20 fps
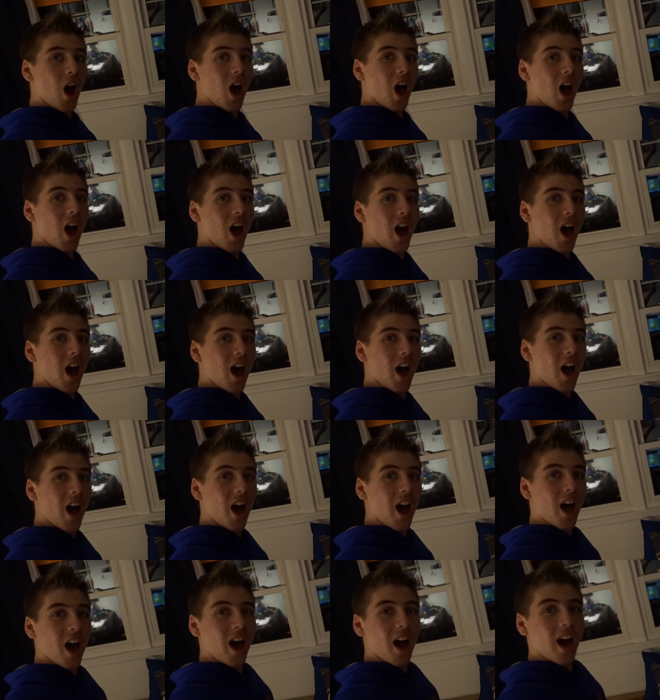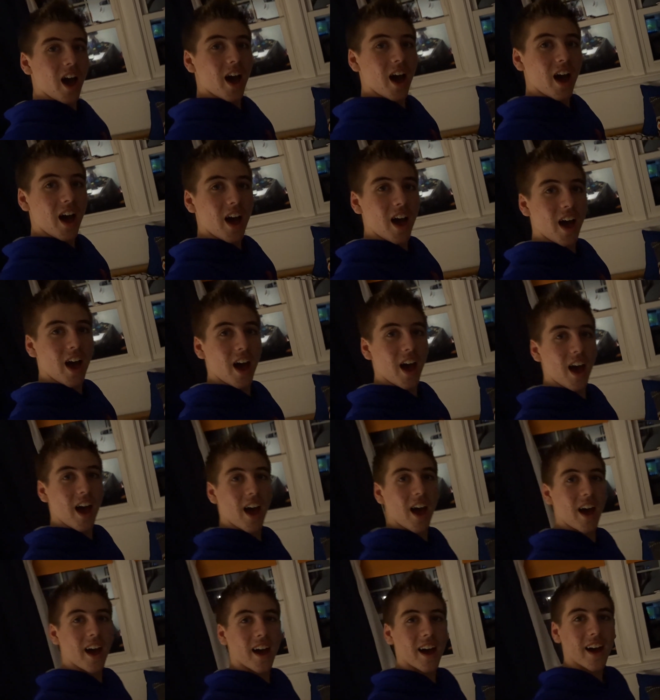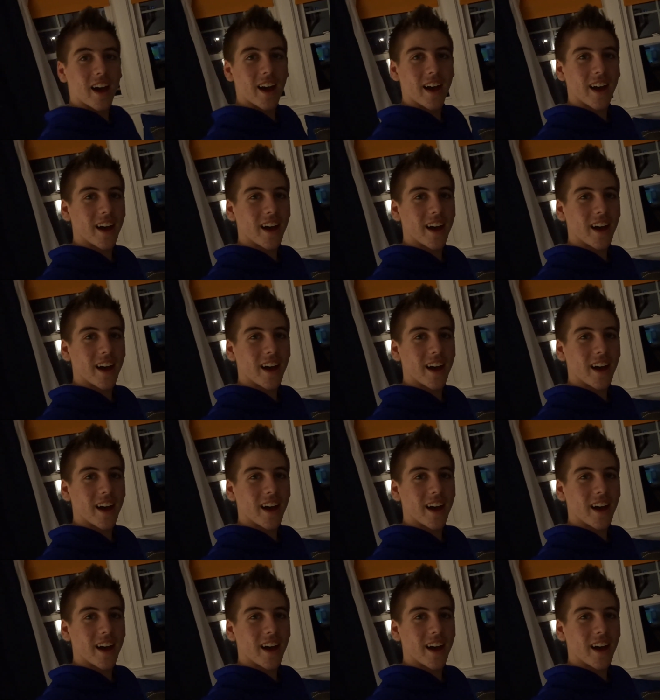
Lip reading: [no speech]